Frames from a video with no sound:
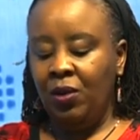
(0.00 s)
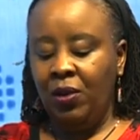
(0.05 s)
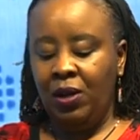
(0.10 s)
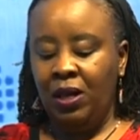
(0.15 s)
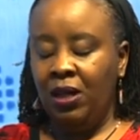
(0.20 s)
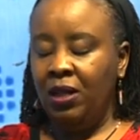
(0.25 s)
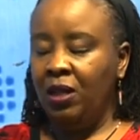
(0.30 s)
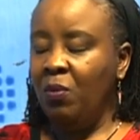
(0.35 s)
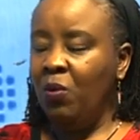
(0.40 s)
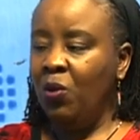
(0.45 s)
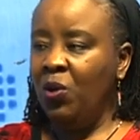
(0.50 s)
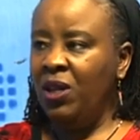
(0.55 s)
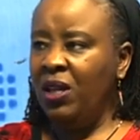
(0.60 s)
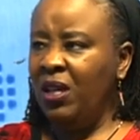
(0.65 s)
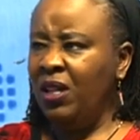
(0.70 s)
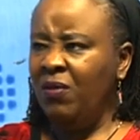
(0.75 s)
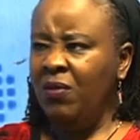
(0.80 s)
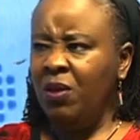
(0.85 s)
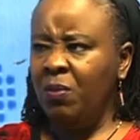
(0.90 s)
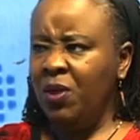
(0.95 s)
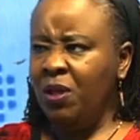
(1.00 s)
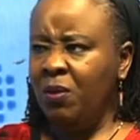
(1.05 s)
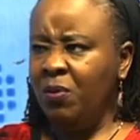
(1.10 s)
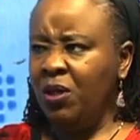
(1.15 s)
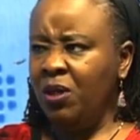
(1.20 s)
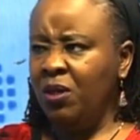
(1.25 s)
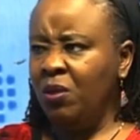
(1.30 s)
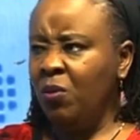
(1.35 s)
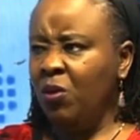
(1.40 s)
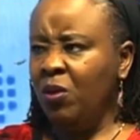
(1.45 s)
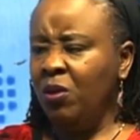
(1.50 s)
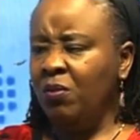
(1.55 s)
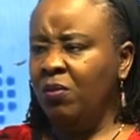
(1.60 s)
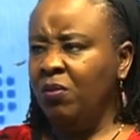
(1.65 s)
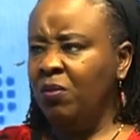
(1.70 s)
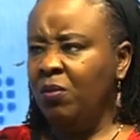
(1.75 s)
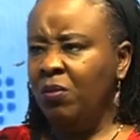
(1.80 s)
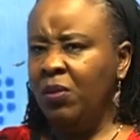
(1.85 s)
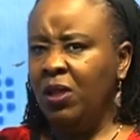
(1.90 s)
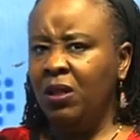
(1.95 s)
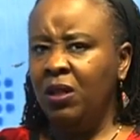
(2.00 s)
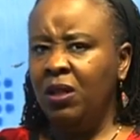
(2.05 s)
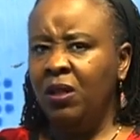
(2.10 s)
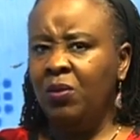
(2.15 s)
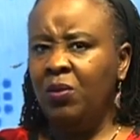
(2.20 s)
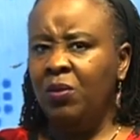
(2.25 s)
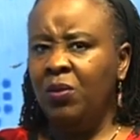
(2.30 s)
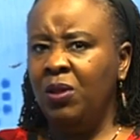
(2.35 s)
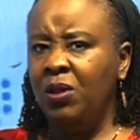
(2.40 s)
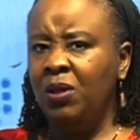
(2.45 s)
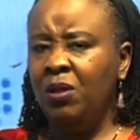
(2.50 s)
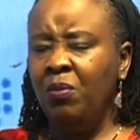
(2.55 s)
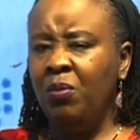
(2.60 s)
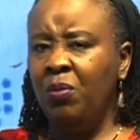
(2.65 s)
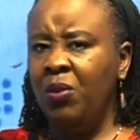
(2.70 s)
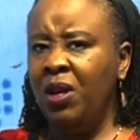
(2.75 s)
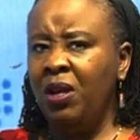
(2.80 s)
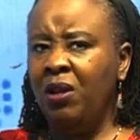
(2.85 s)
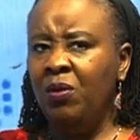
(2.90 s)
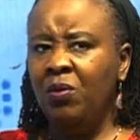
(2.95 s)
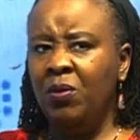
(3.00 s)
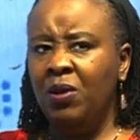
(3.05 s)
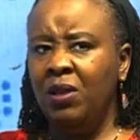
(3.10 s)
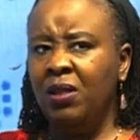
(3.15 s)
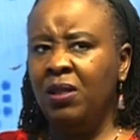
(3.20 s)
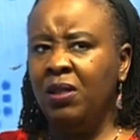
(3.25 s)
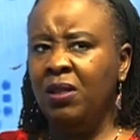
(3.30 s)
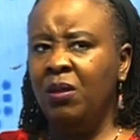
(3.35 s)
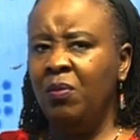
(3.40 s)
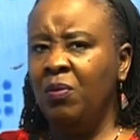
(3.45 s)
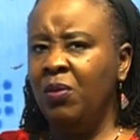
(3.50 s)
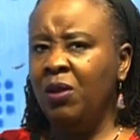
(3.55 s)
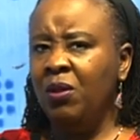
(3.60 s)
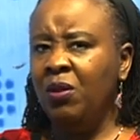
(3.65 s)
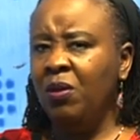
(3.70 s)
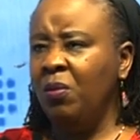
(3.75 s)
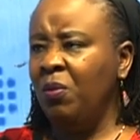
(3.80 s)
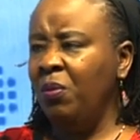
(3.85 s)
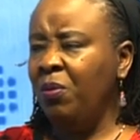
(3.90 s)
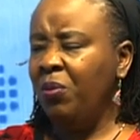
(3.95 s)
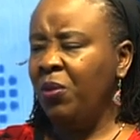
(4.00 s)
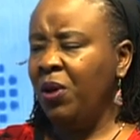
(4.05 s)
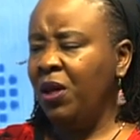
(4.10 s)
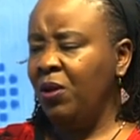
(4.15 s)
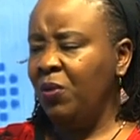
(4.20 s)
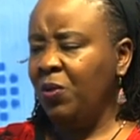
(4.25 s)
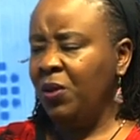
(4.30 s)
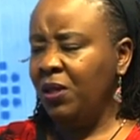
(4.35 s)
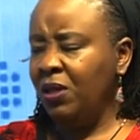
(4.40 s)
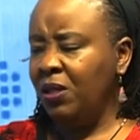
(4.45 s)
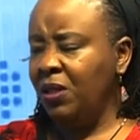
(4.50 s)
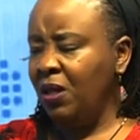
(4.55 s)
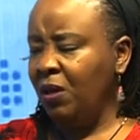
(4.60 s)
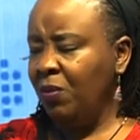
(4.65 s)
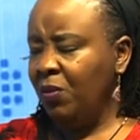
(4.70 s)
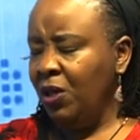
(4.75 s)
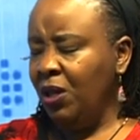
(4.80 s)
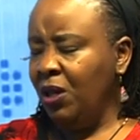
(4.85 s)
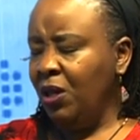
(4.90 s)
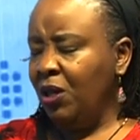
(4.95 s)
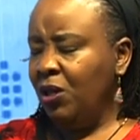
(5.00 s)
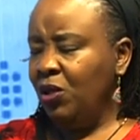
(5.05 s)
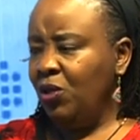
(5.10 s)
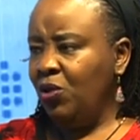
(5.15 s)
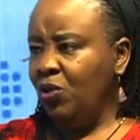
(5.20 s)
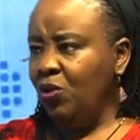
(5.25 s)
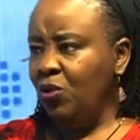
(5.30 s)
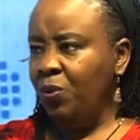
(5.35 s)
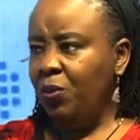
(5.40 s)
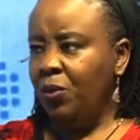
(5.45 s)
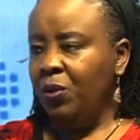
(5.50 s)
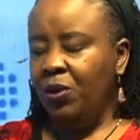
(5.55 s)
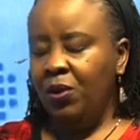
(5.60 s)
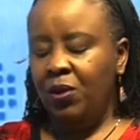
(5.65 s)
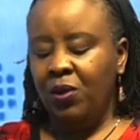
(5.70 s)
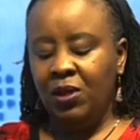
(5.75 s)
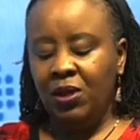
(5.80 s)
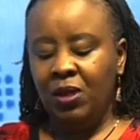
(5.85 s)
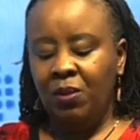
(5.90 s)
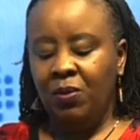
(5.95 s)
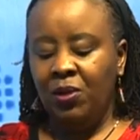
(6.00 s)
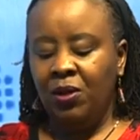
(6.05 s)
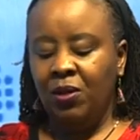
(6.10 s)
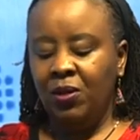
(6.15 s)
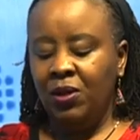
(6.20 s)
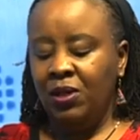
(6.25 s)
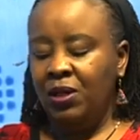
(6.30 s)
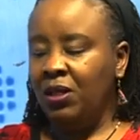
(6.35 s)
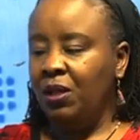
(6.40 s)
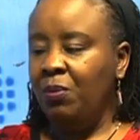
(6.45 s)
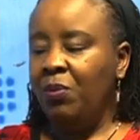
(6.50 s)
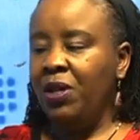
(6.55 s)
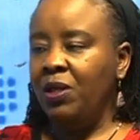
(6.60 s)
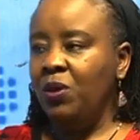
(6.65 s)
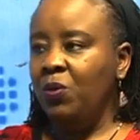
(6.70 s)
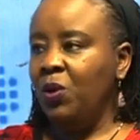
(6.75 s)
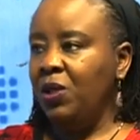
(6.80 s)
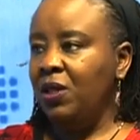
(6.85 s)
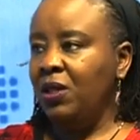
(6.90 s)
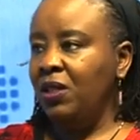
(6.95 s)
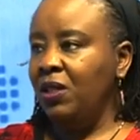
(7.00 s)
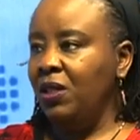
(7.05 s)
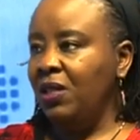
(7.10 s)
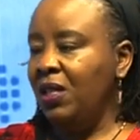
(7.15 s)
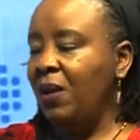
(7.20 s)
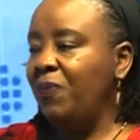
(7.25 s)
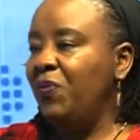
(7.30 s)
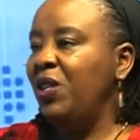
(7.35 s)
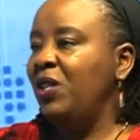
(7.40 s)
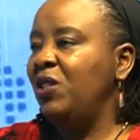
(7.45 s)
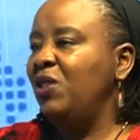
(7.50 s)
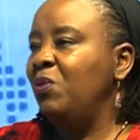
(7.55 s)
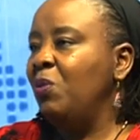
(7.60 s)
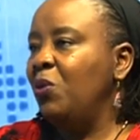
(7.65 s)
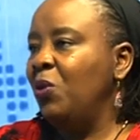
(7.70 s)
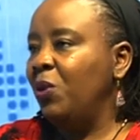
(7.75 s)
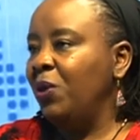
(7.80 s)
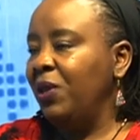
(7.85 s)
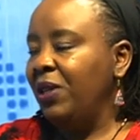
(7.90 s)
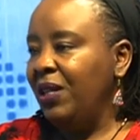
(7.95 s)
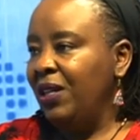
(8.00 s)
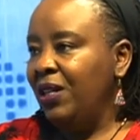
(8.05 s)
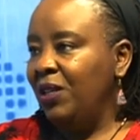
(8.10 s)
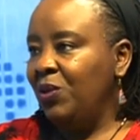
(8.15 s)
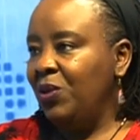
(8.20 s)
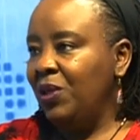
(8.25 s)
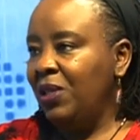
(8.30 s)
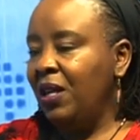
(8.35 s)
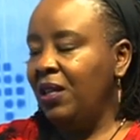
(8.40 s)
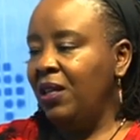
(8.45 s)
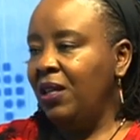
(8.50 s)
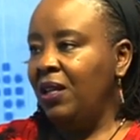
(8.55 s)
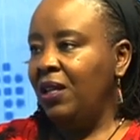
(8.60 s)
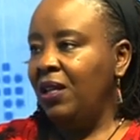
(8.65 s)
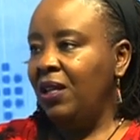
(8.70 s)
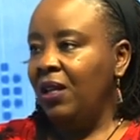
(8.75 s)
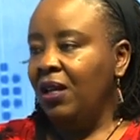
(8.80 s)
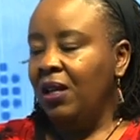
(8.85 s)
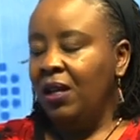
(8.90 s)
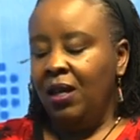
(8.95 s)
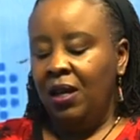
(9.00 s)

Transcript: okay, in the morning give them something small, milk with bread with some milk and bread with some soup because some dogs, it depends what it is, something small to start their day.